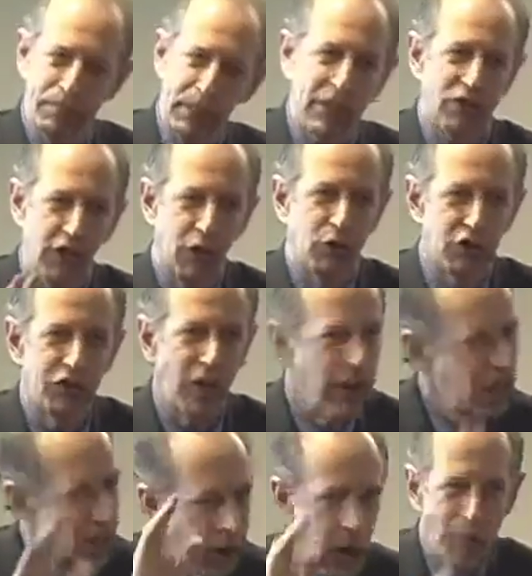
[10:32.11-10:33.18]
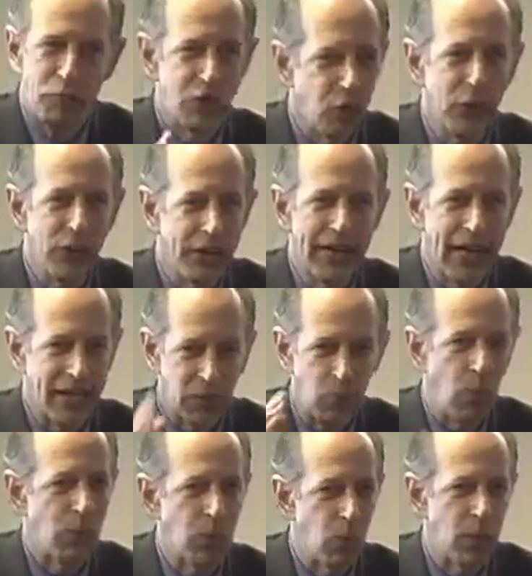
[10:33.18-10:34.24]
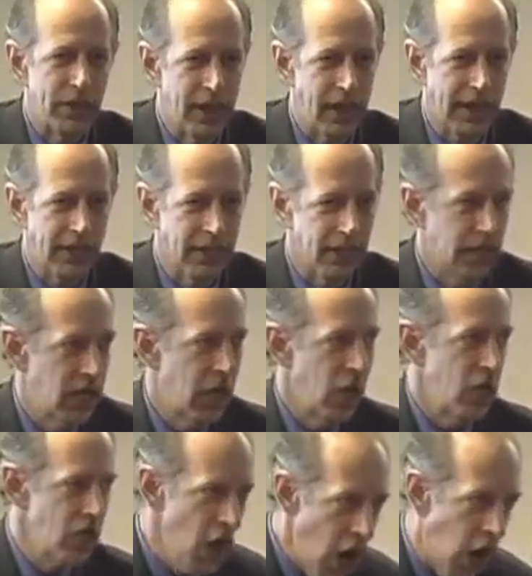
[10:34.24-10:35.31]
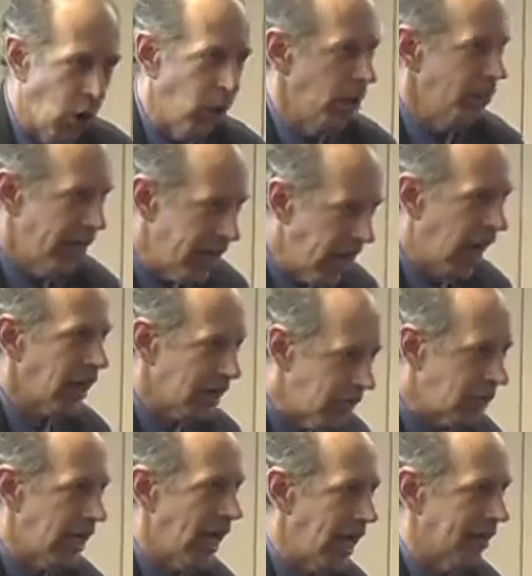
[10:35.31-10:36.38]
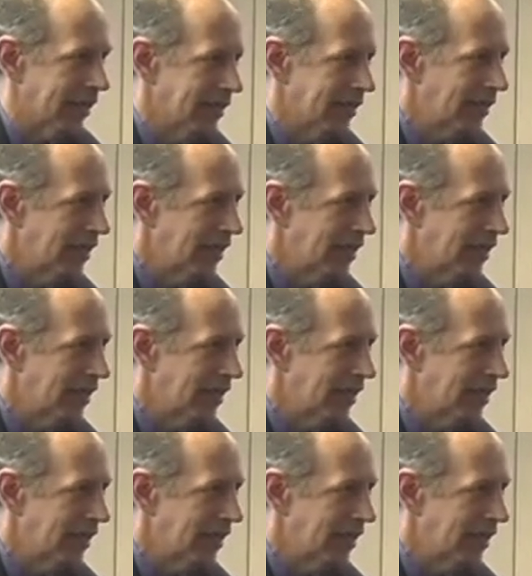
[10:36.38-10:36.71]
Please, I'm sure you can get it in one more day. No, they're not going to get it.